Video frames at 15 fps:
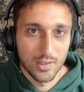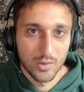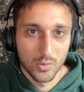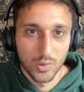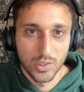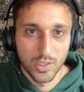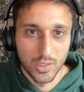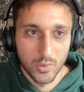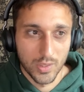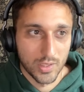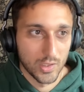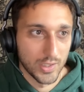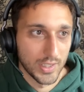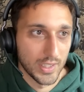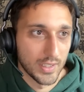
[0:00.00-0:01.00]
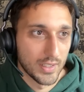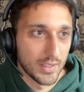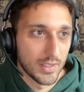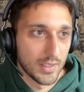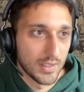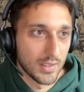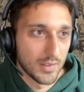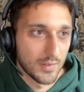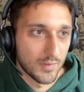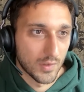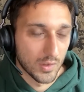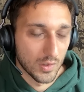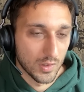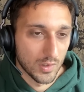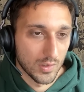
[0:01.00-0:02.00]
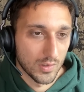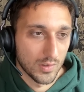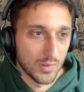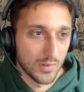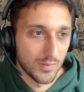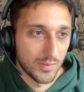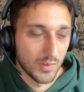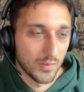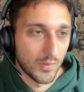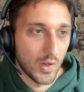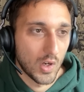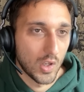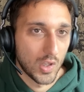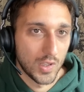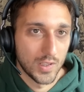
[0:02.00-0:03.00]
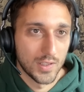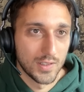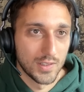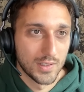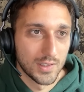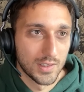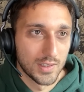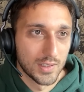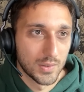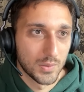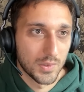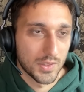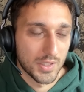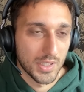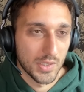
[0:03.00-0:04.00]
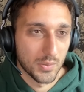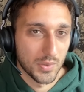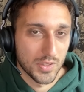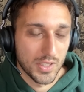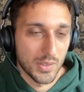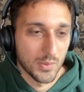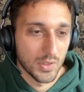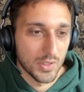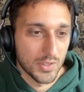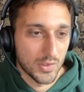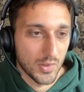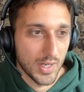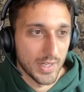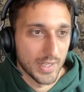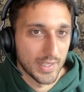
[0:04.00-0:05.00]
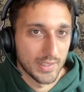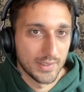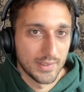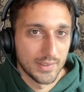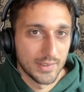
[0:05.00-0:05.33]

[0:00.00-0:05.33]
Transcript: really quickly for vol. We'll see where it's trading.